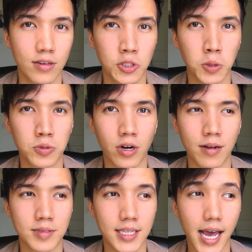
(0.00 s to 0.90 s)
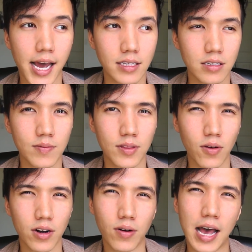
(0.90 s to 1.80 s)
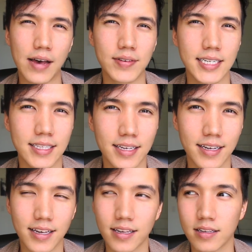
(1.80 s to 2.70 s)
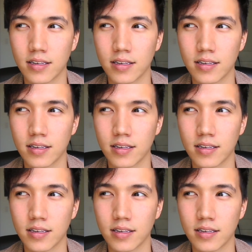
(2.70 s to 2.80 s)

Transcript: subscribe to that, even though I don't have anything